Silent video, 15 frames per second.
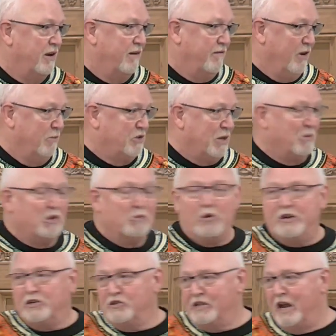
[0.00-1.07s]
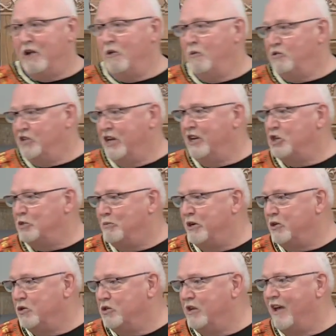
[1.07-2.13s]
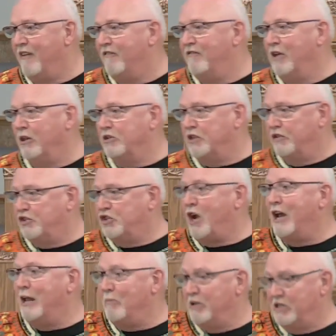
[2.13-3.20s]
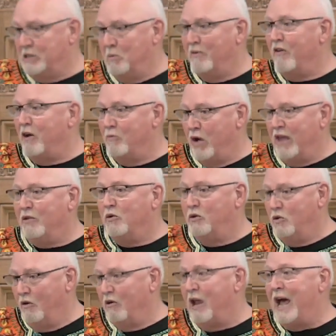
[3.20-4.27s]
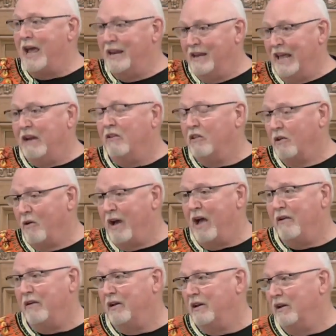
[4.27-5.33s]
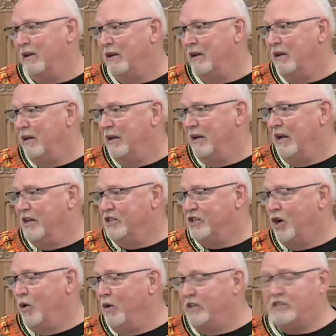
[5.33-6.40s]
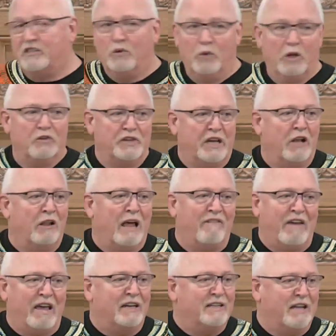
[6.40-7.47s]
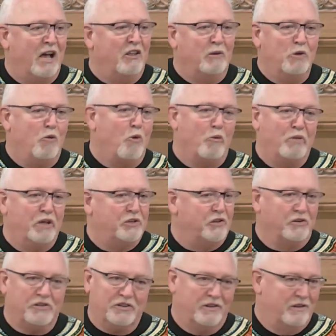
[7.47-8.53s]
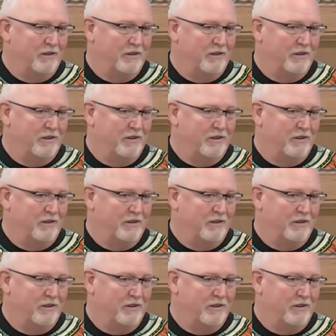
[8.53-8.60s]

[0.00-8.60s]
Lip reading: from some of the preachers there who've sent us pictures of villages shot up and some of our brethren who are lying dead on the ground. And so it's the real deal. I've had to tell them no more pictures,